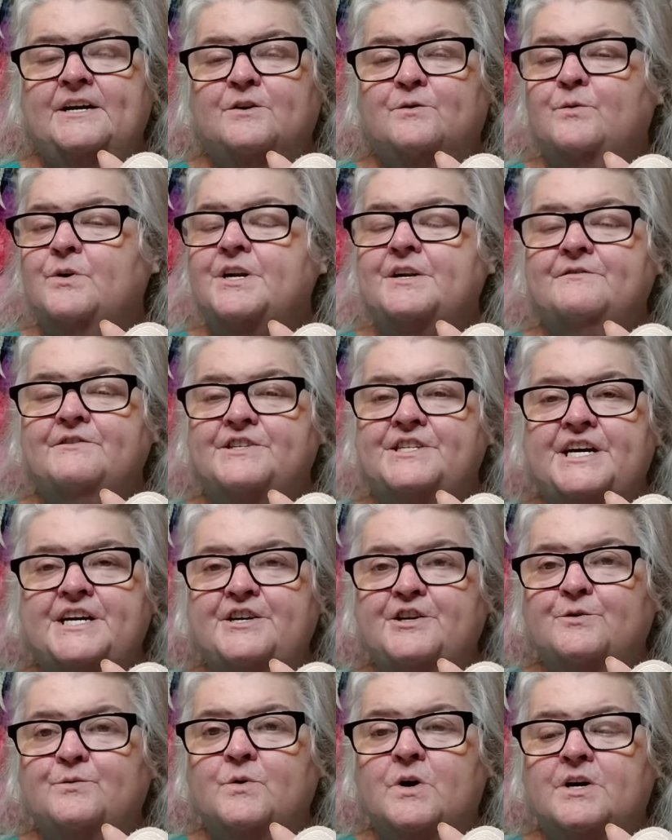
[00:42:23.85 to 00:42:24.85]
or whatever day
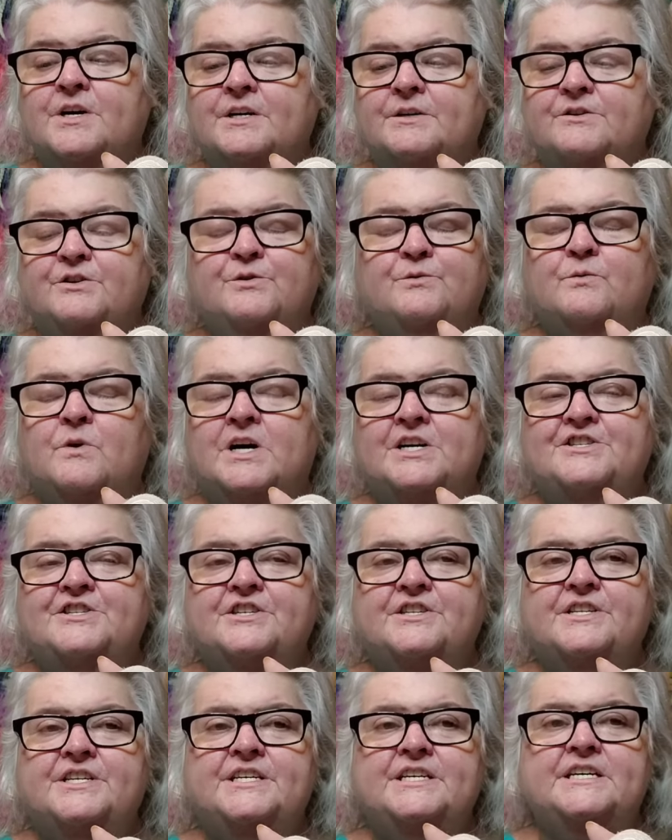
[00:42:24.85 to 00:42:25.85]
you're work you're
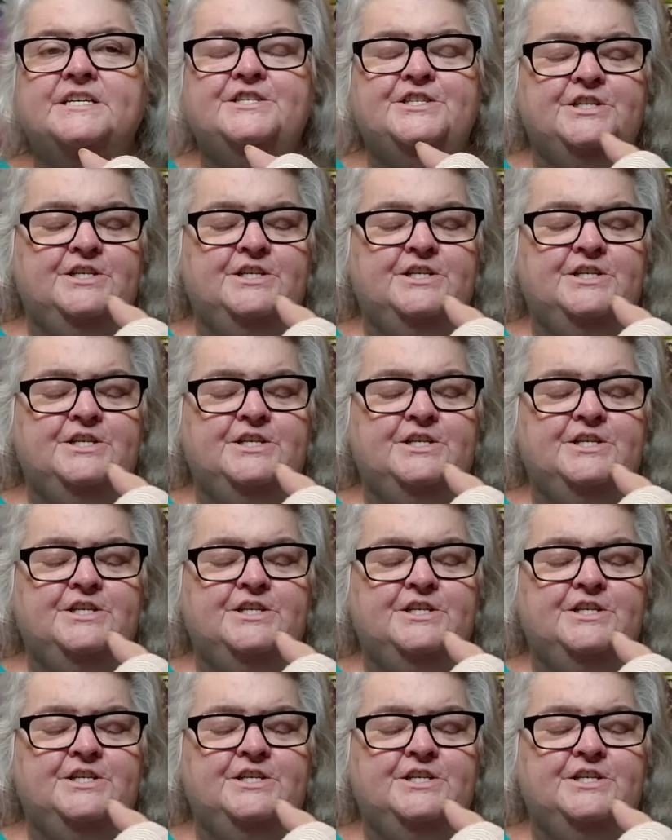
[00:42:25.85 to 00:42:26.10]
watching this.